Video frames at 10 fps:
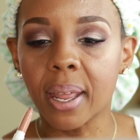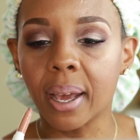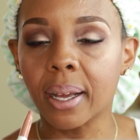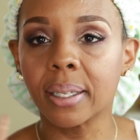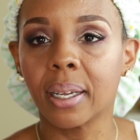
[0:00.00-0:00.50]

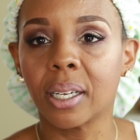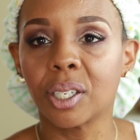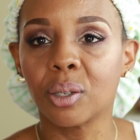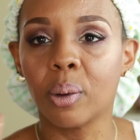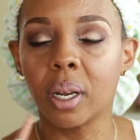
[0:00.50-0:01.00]
Like I said, I
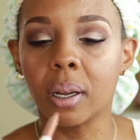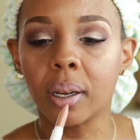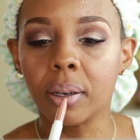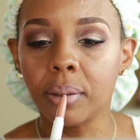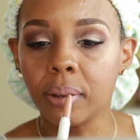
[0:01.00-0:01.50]
just wanted
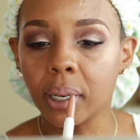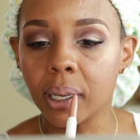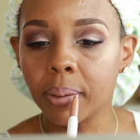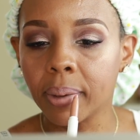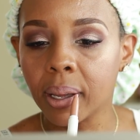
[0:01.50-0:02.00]
a new
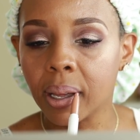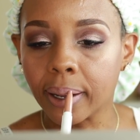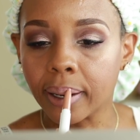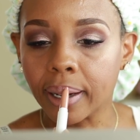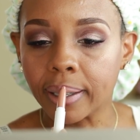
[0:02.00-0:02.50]
lip,
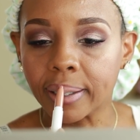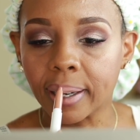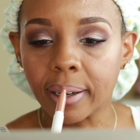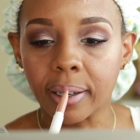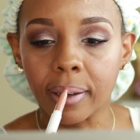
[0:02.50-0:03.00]
a nice
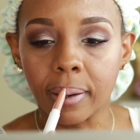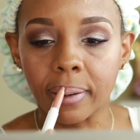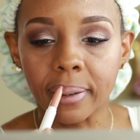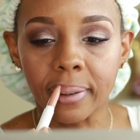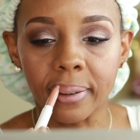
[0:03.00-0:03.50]
shiny
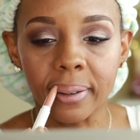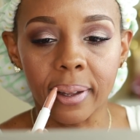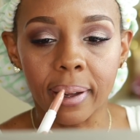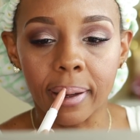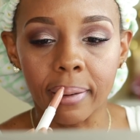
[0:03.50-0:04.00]
gloss on
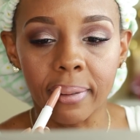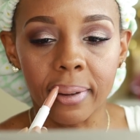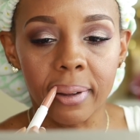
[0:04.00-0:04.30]
top.